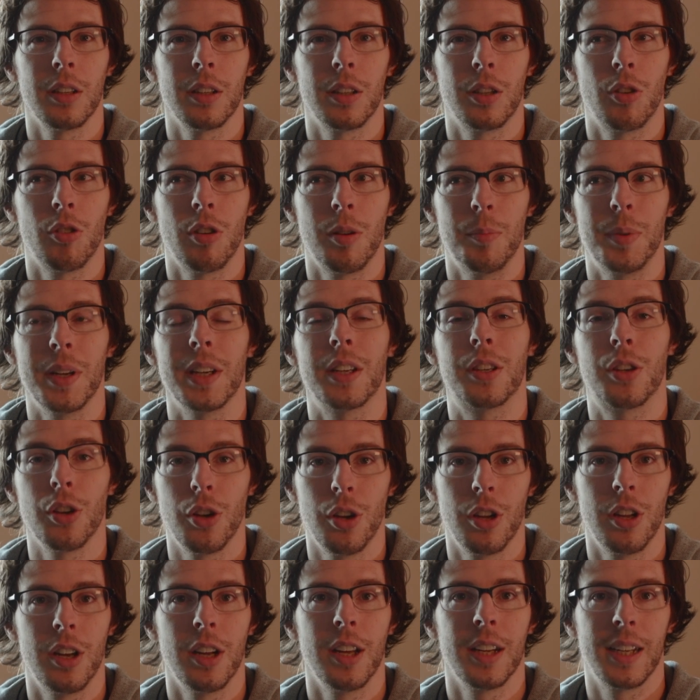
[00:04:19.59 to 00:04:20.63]
gonna be
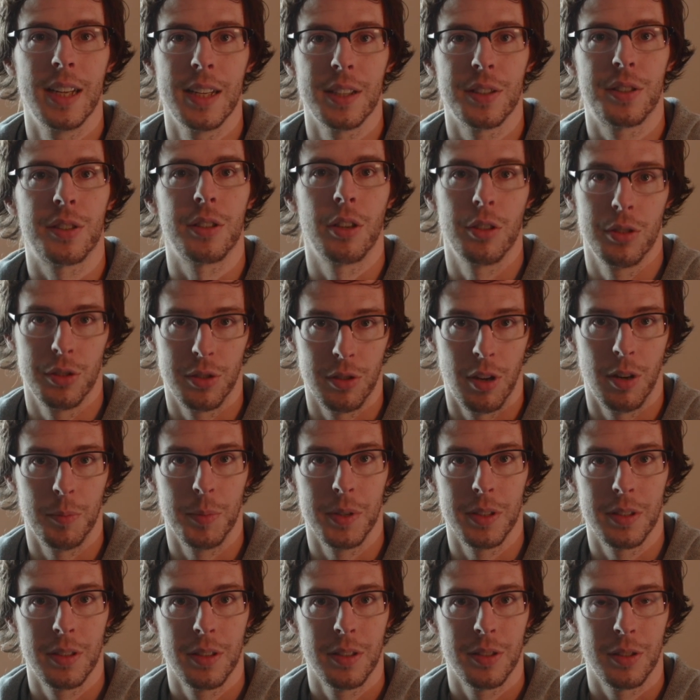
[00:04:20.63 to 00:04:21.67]
good against certain zombies.